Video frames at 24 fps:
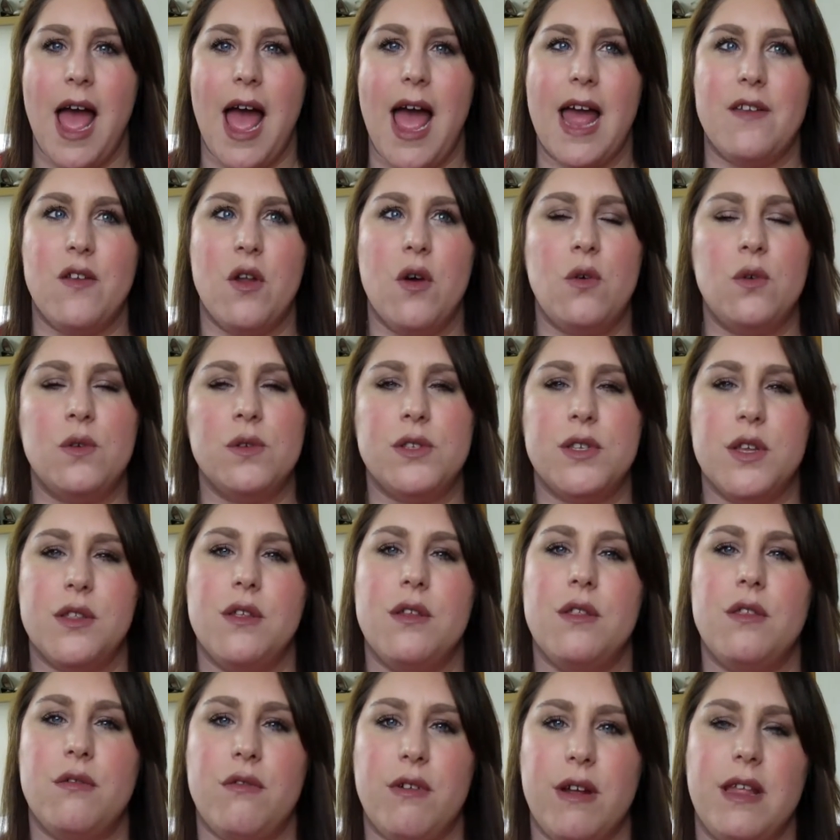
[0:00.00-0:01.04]
And also,
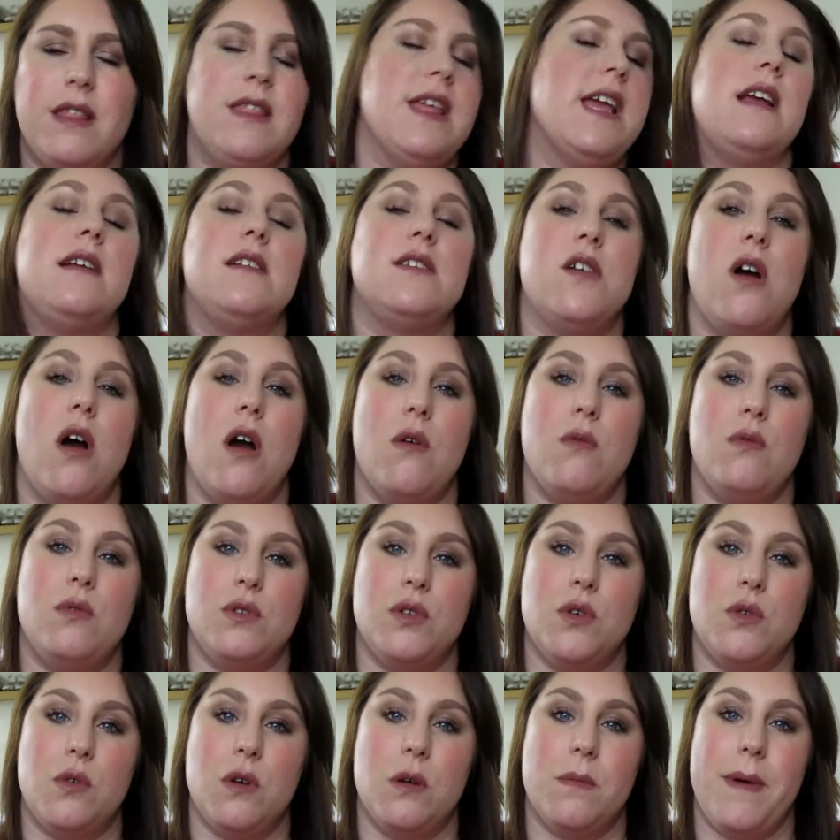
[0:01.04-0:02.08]
the three things I will
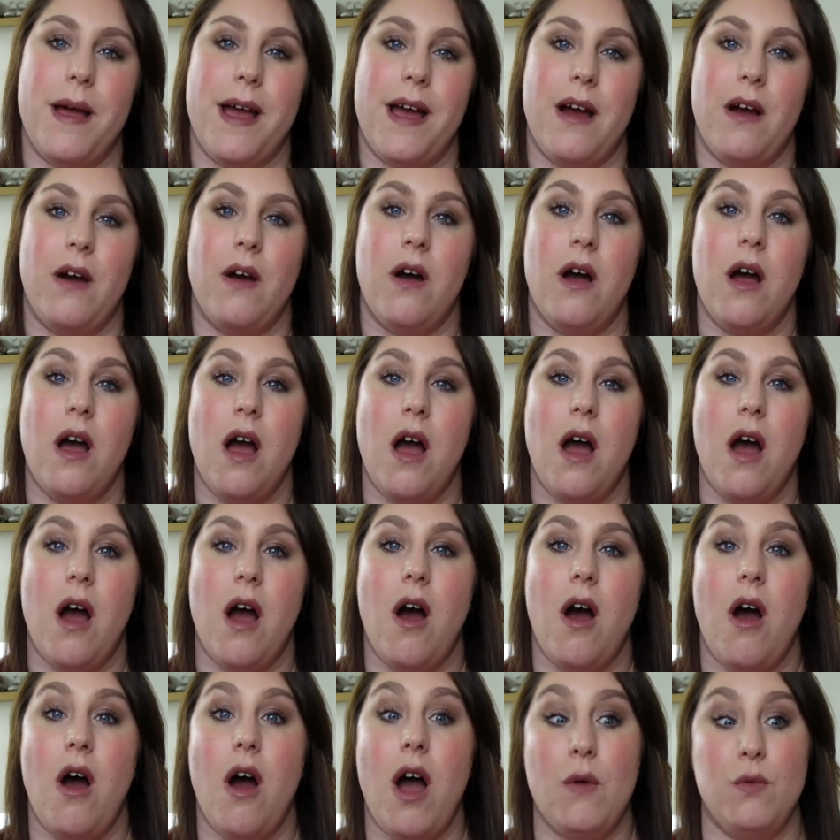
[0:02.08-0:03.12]
talk about
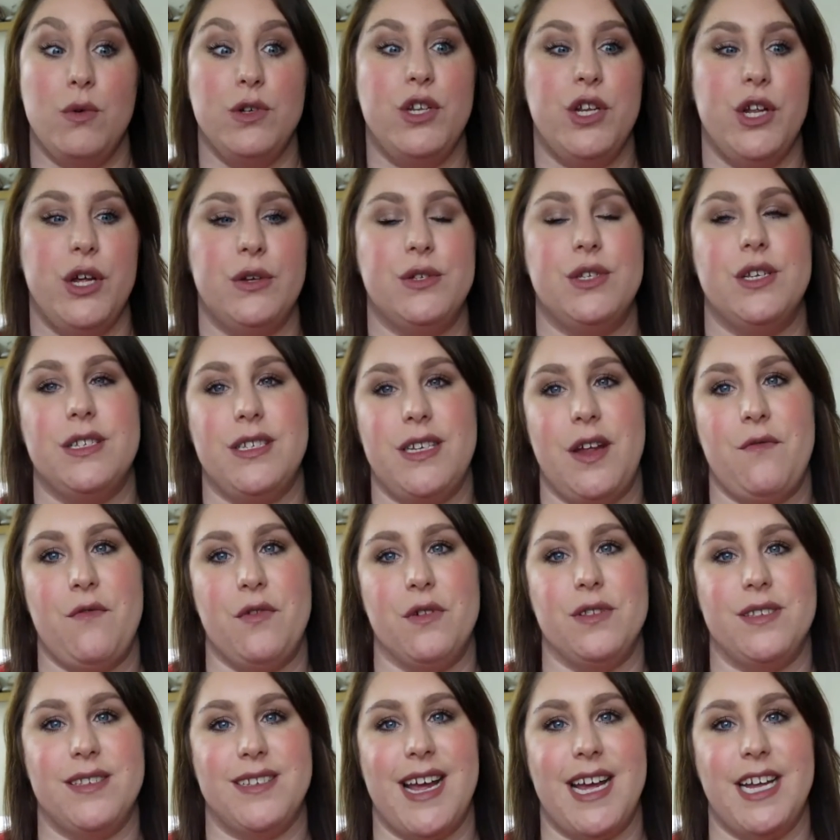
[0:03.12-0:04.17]
I would use at
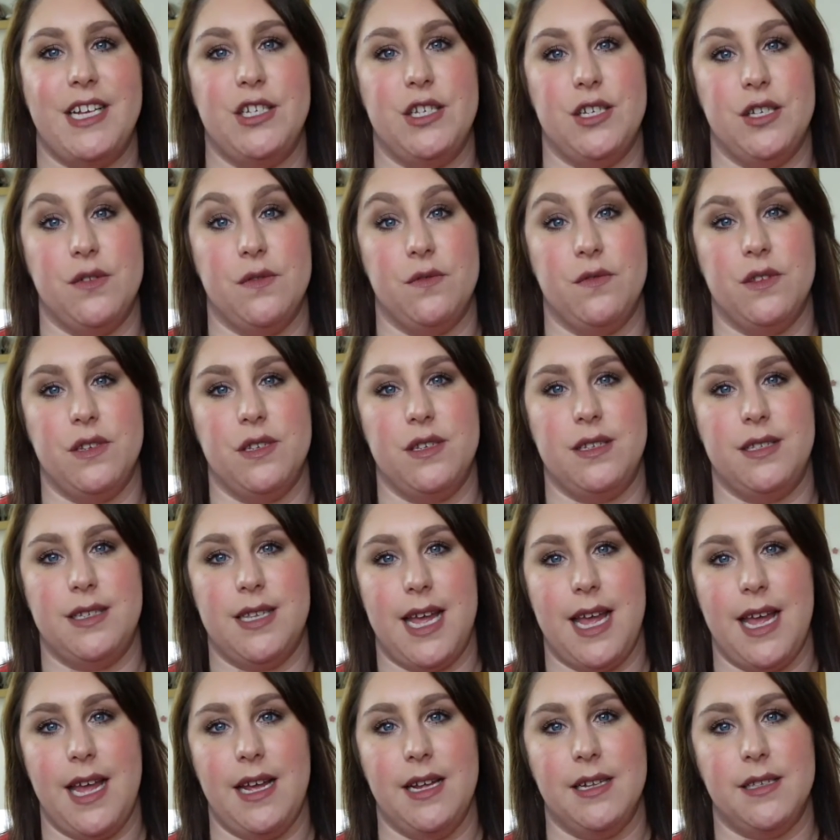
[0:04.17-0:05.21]
different stages of the
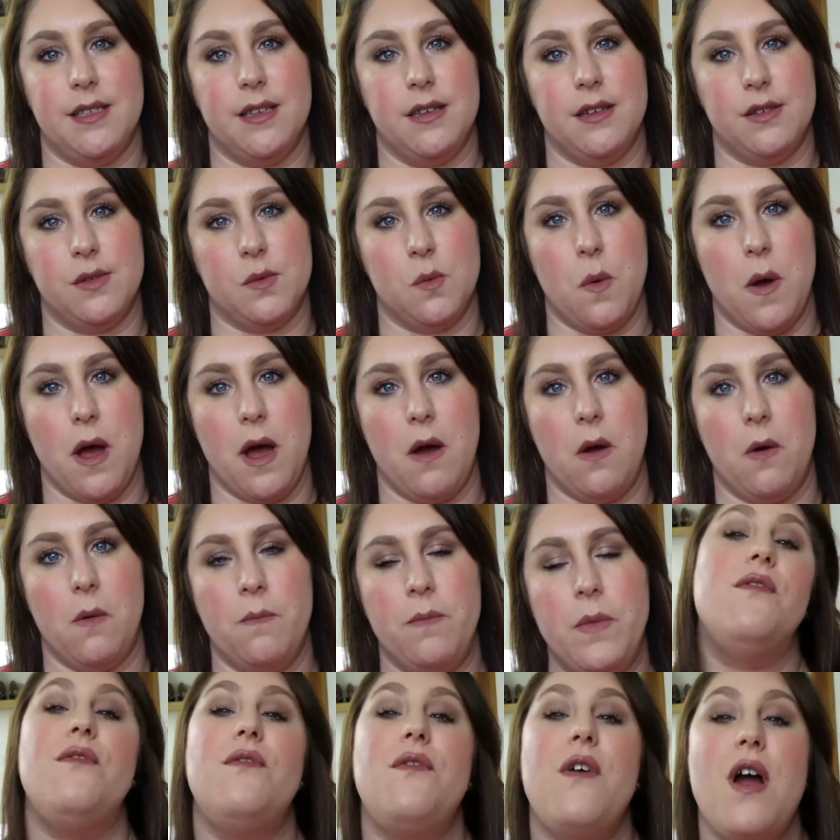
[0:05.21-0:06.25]
disease as well.
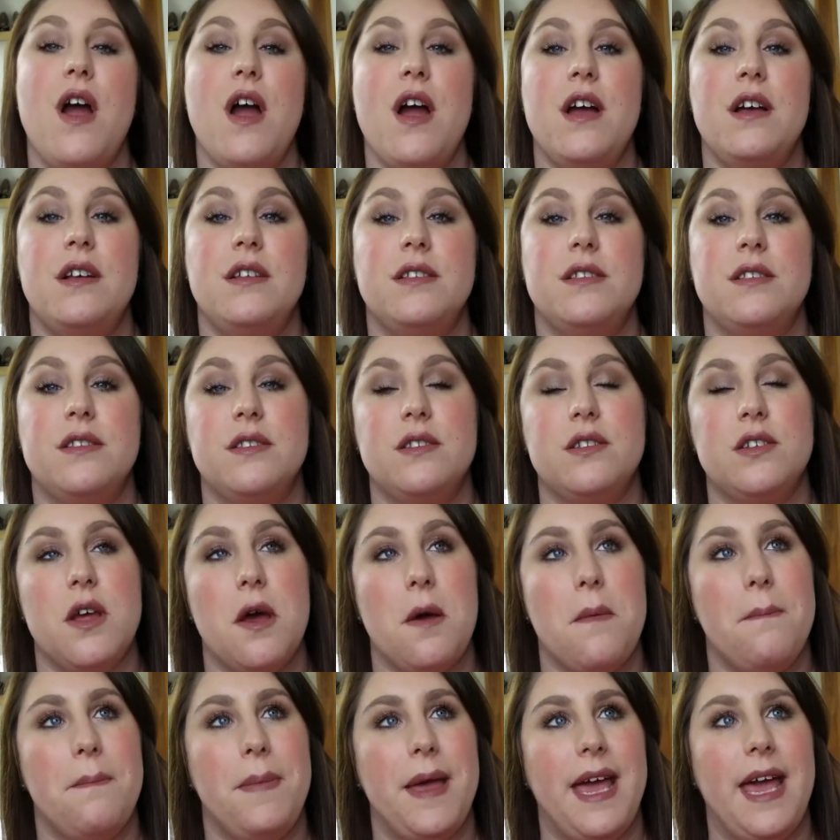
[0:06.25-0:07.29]
The first
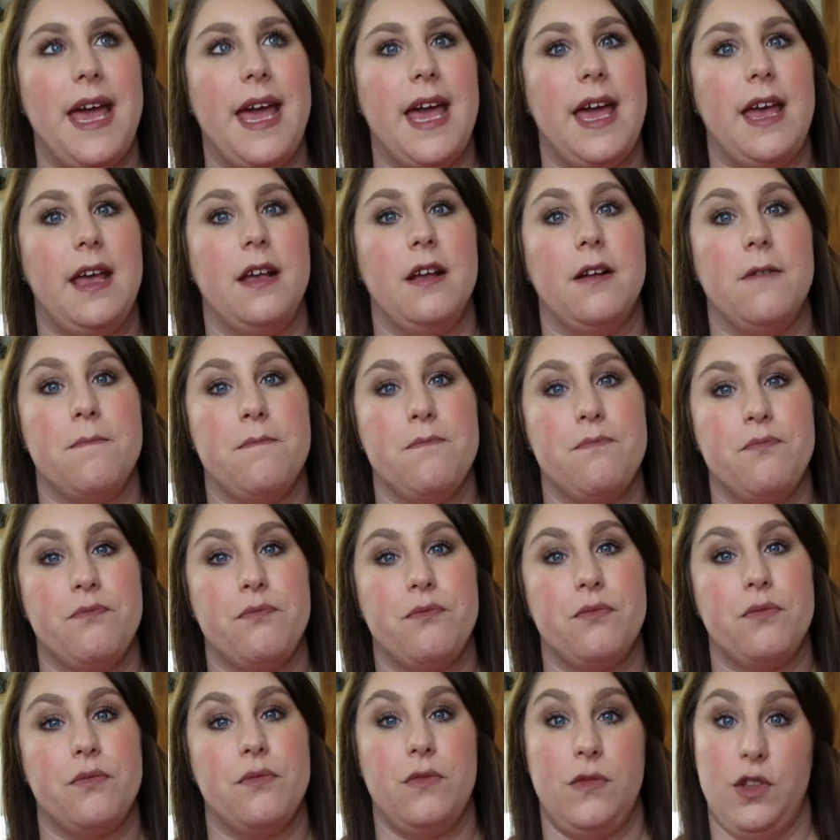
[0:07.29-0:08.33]
being
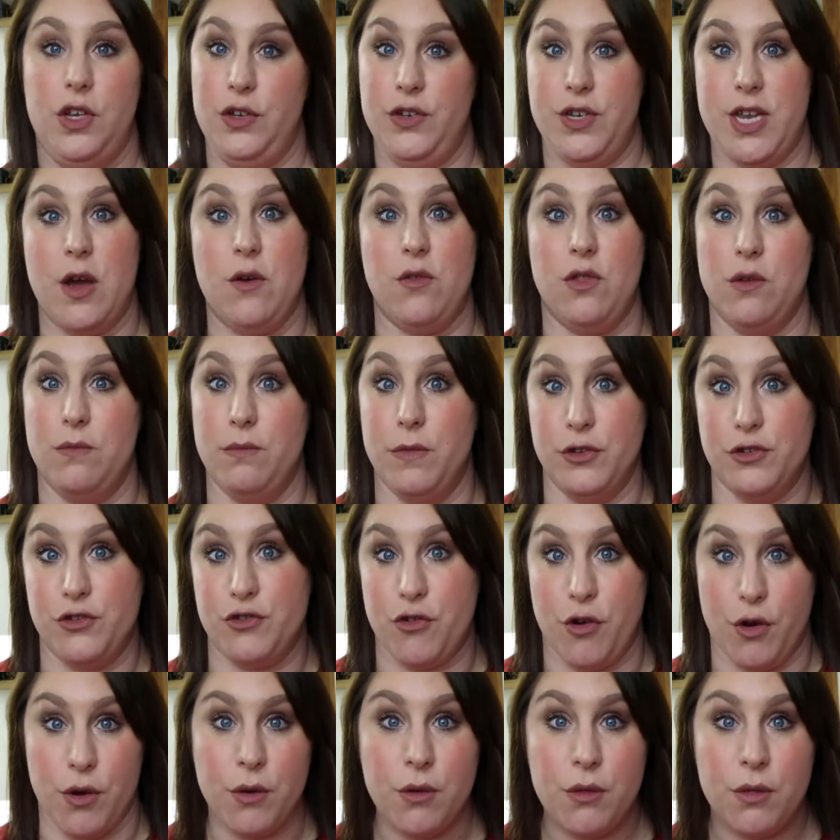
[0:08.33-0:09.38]
you tell them the
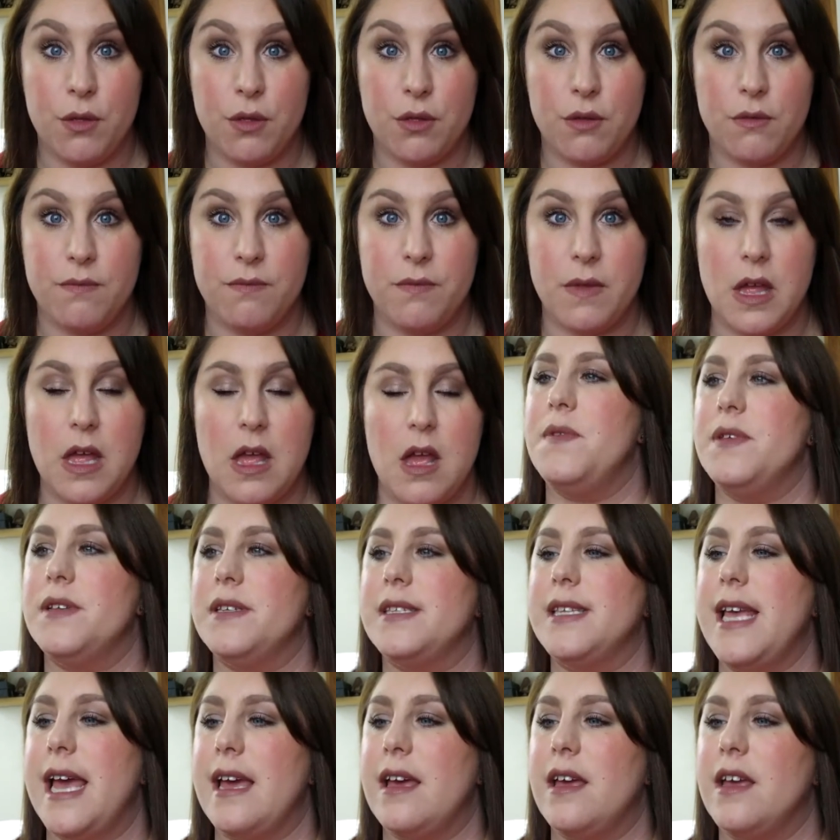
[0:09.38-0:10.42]
truth. Uh, the
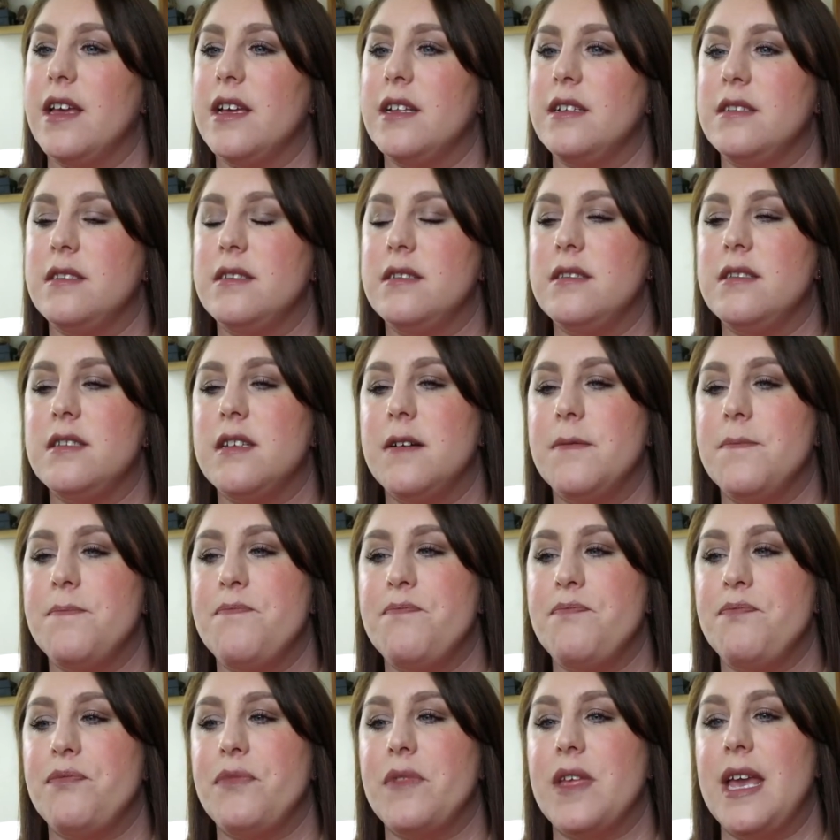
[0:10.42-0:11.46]
second
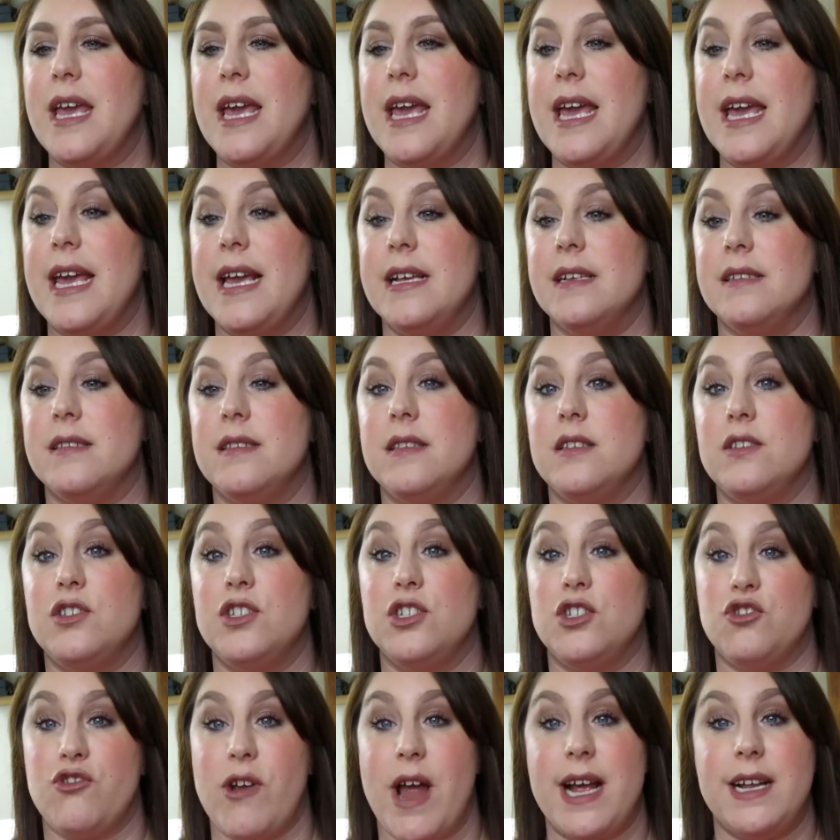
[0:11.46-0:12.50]
is
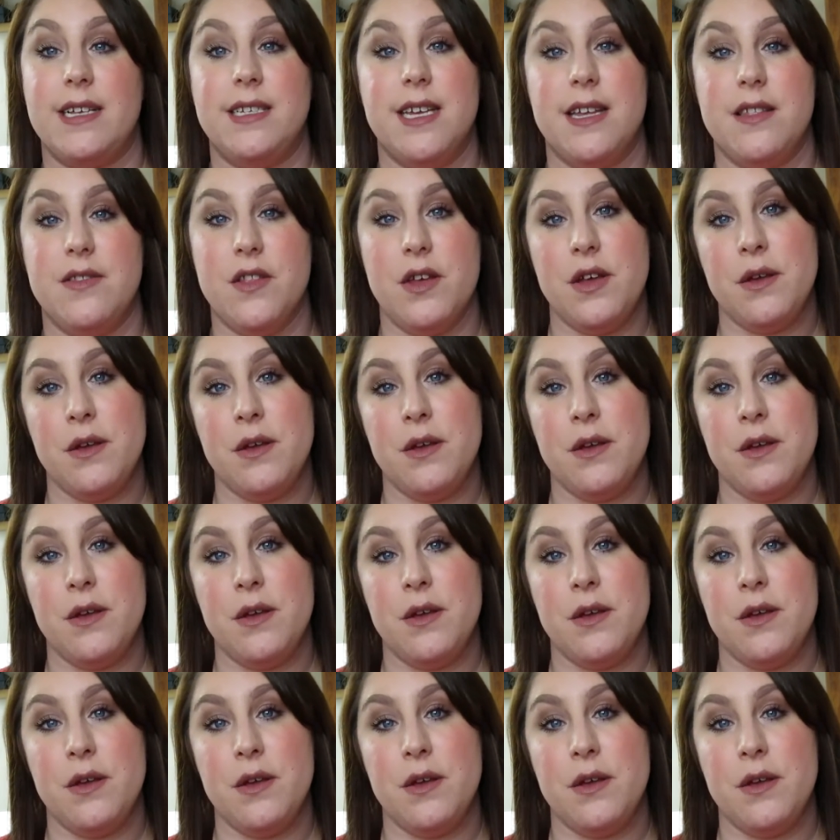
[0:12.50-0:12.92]
distracting